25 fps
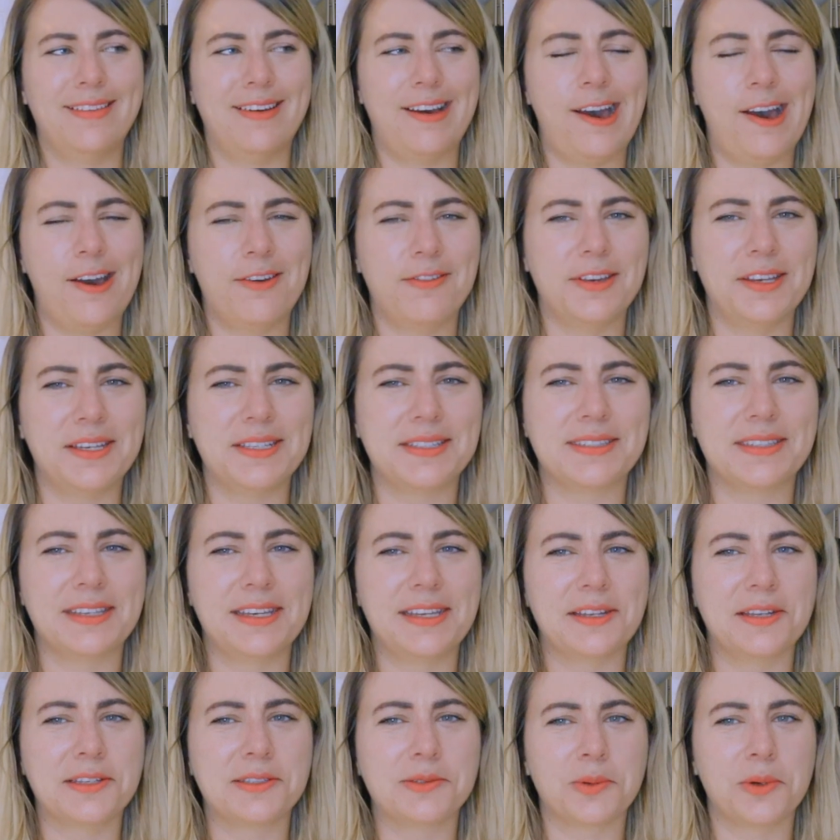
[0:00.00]

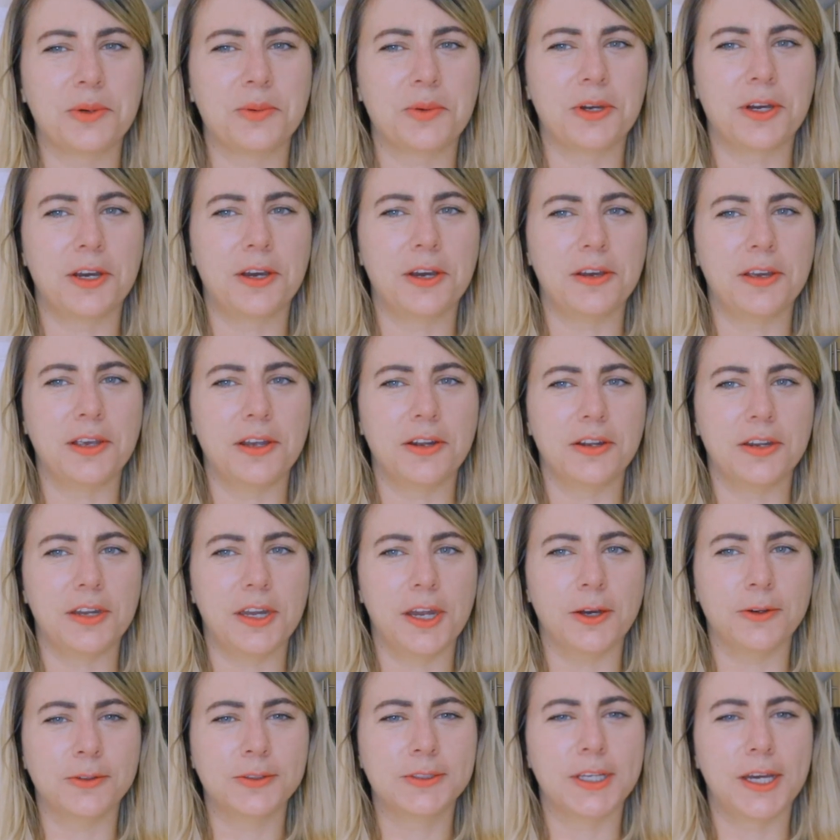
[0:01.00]
obviously that's what we're all here to
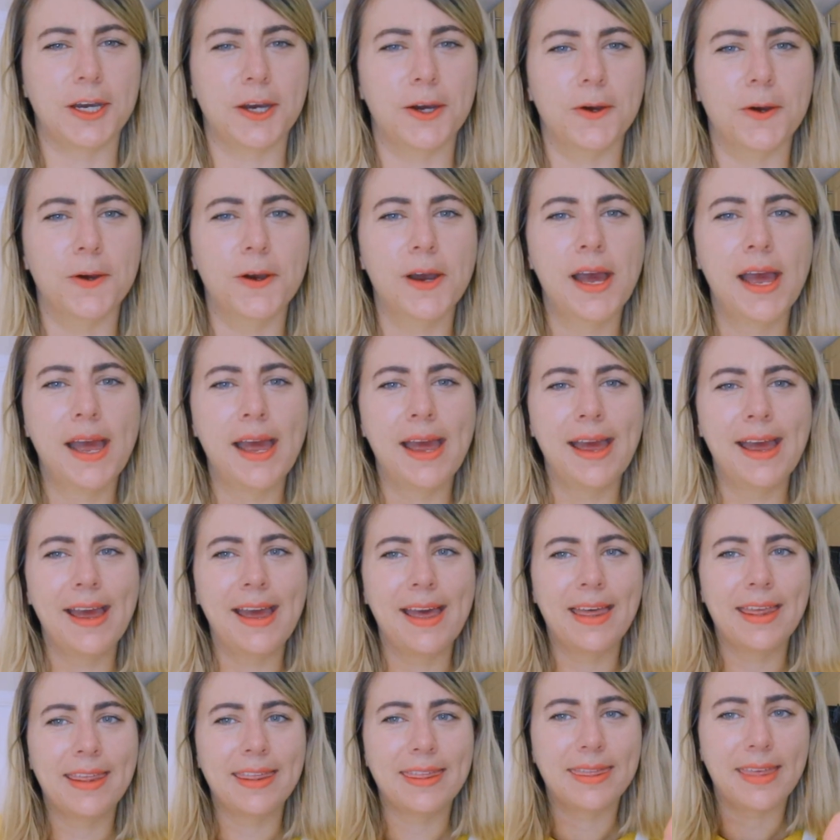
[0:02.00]
do. So
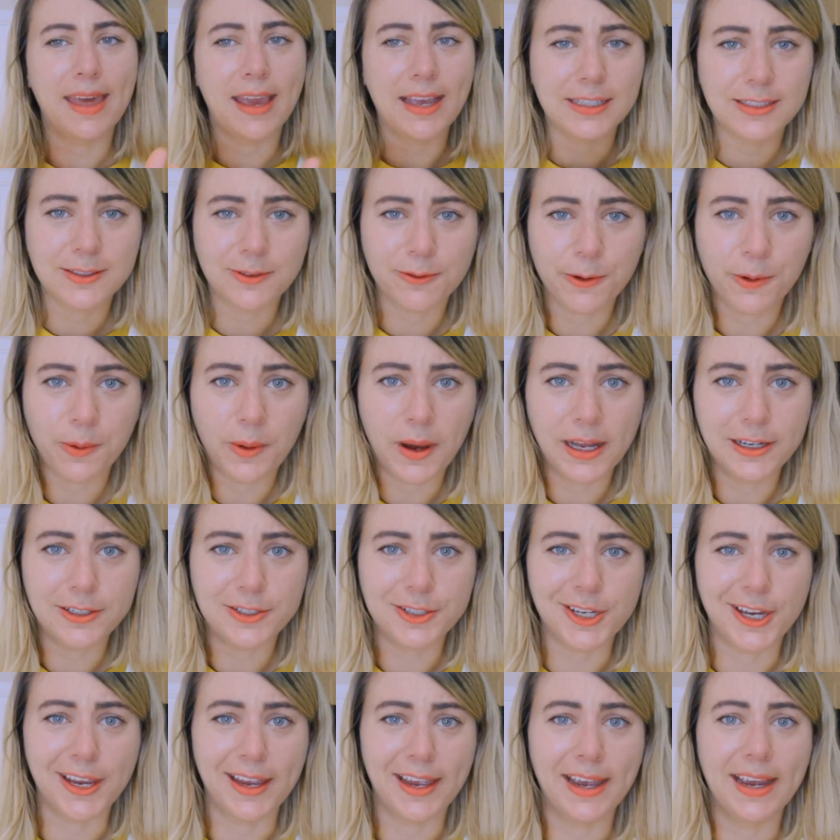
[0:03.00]
thanks for
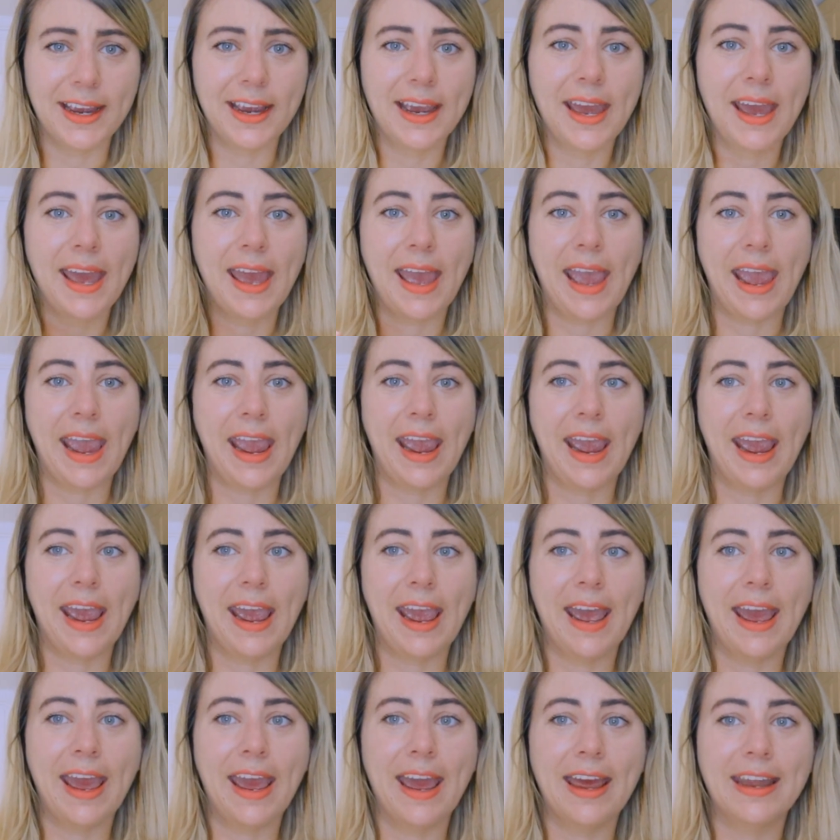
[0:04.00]
watching
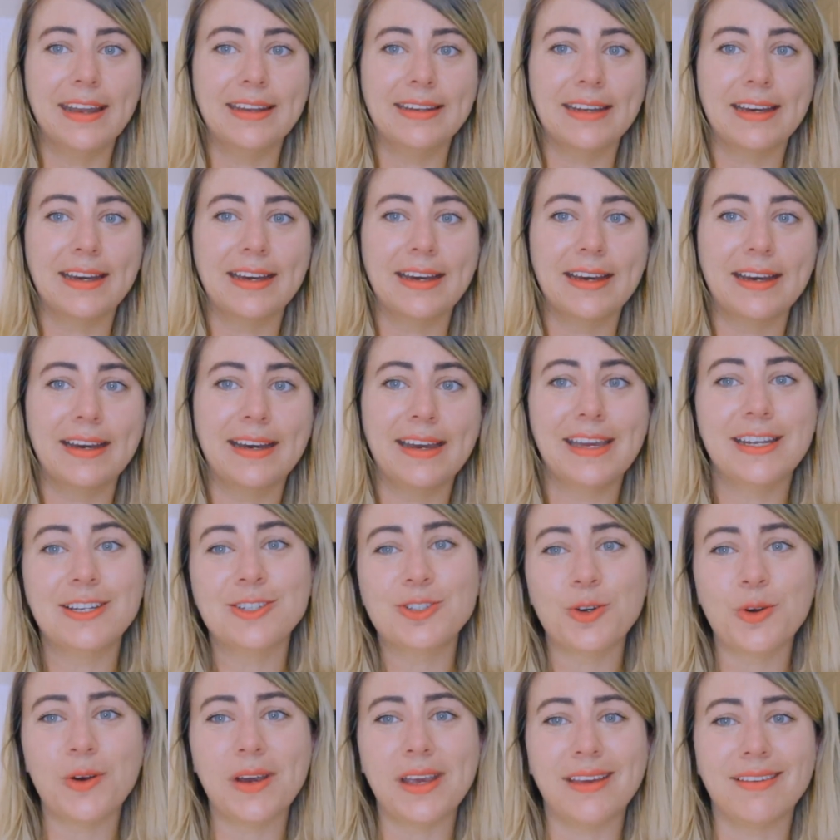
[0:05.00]
and
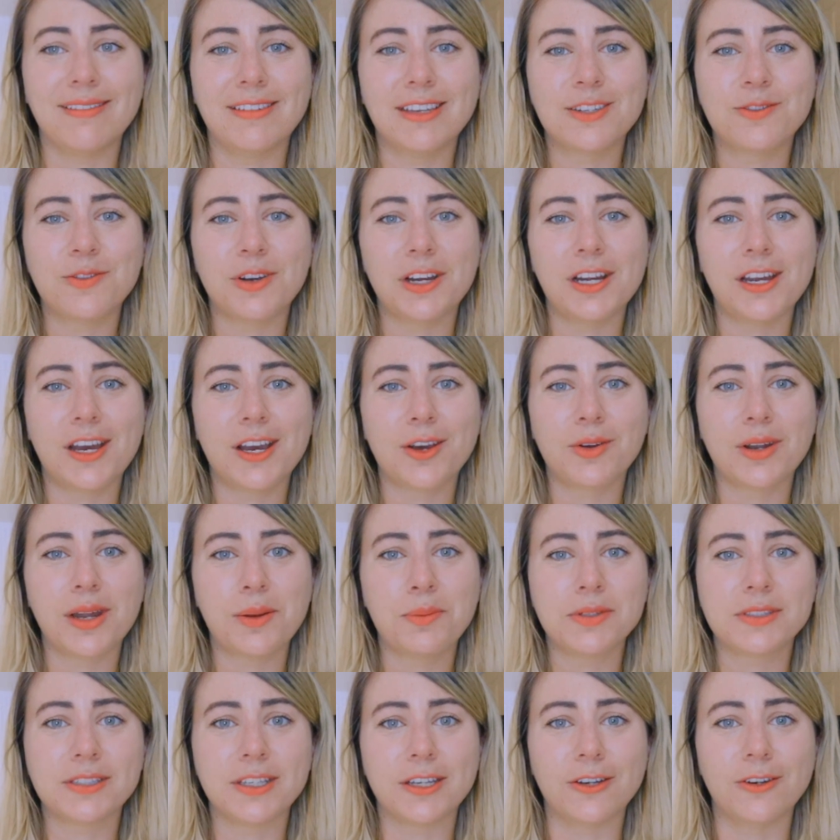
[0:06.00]
enjoy this very awkward
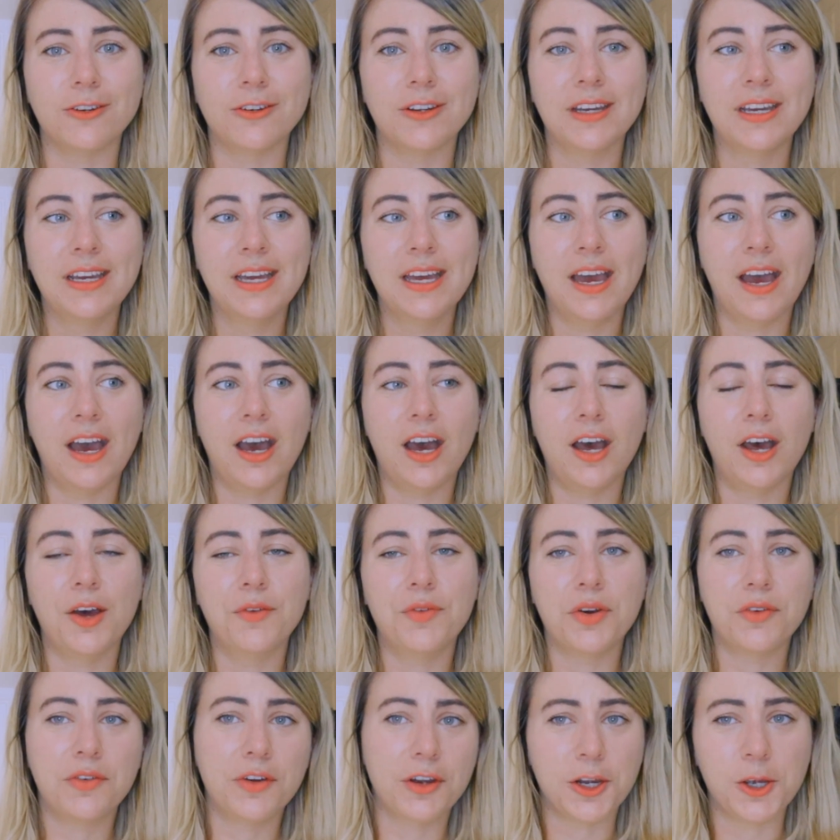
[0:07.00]
episode of
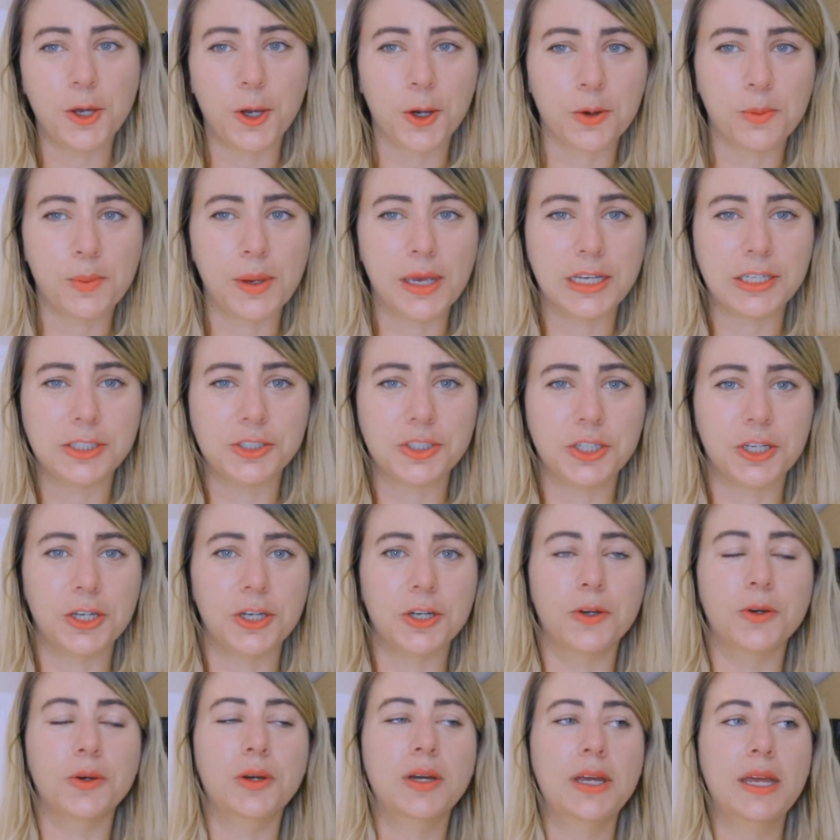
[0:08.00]
A Very Awkward Baking
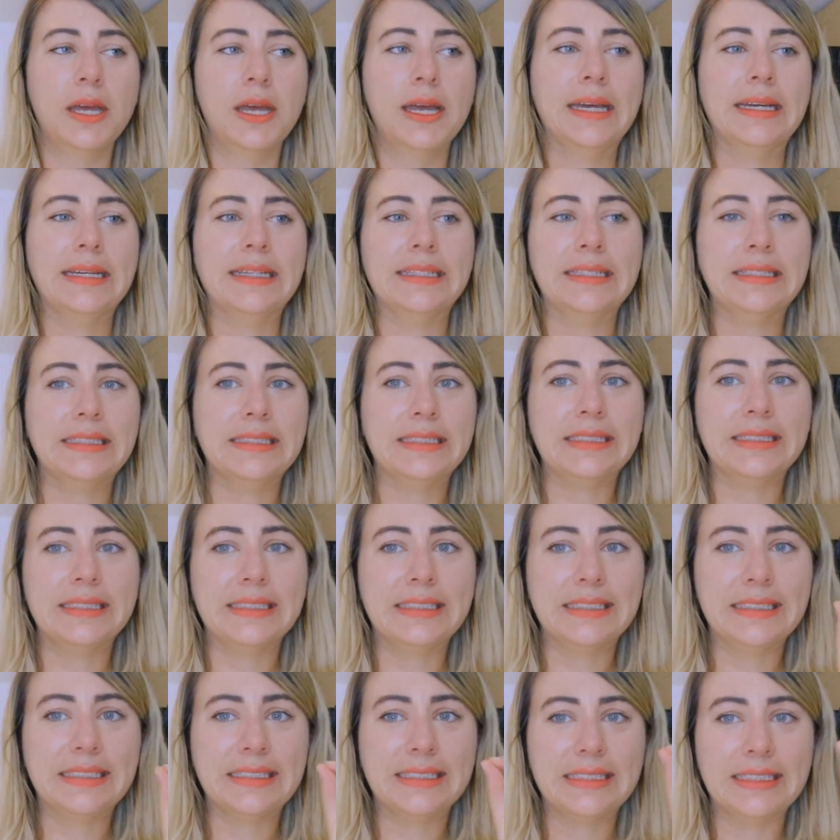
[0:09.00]
Show.
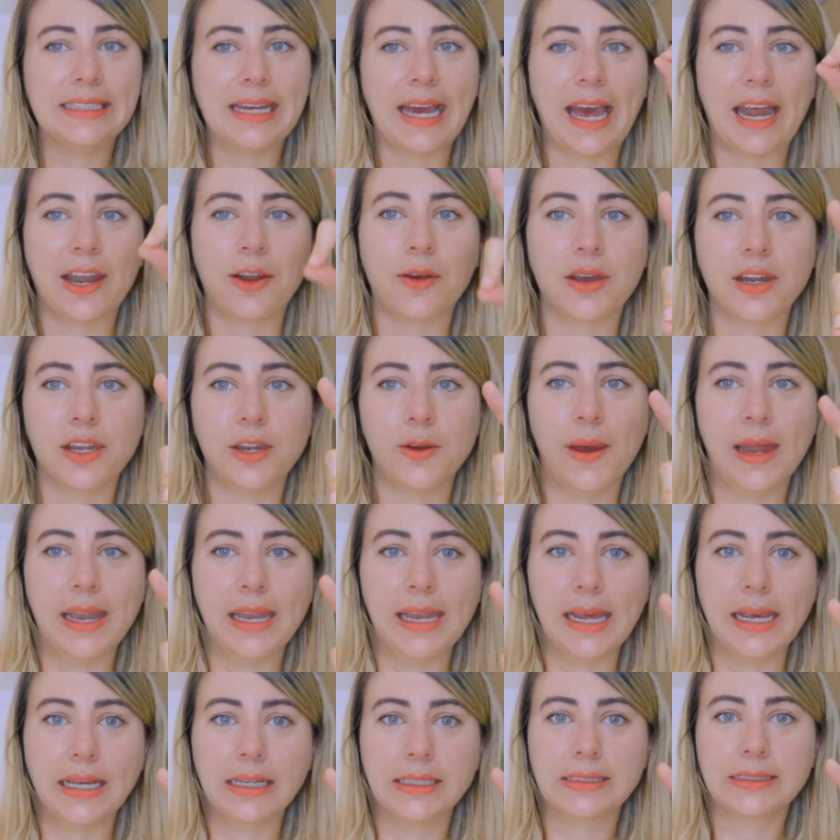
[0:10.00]
How do I do
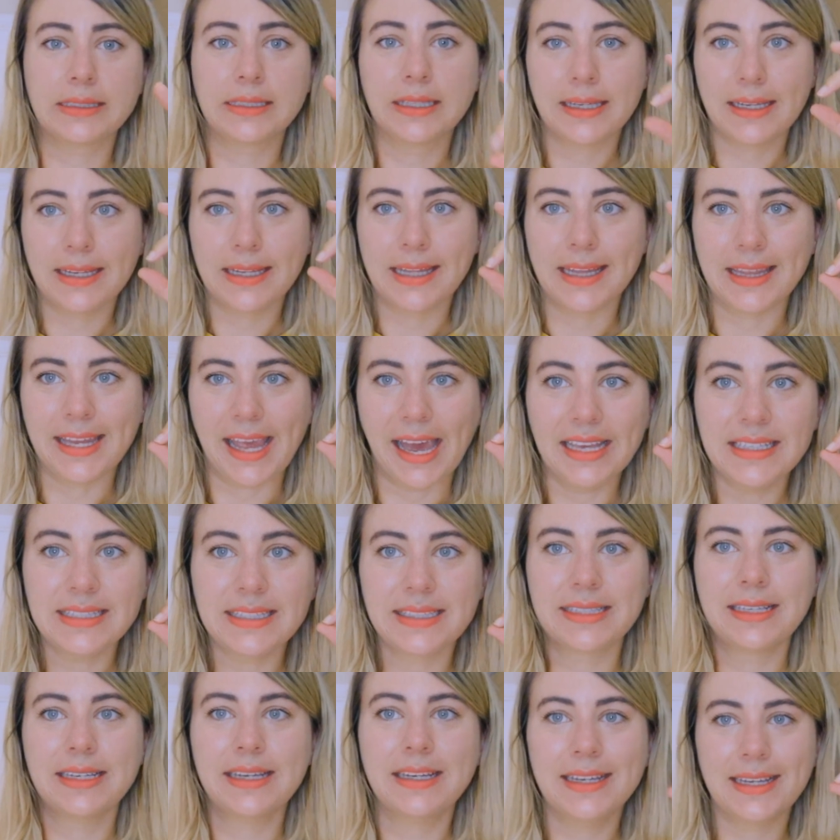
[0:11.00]
endings?
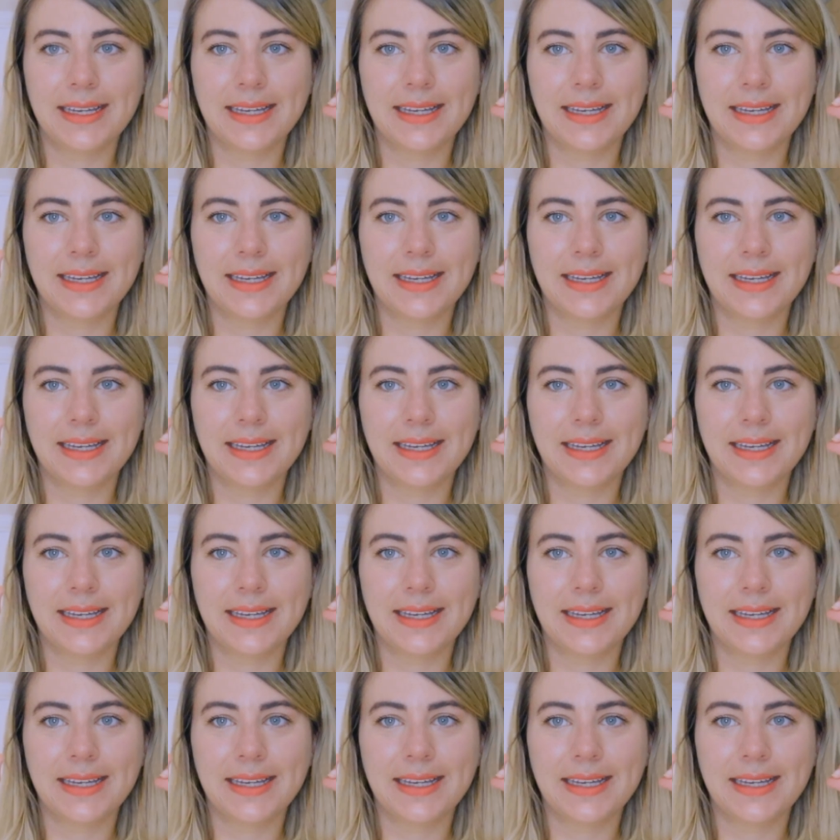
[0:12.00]
Yes?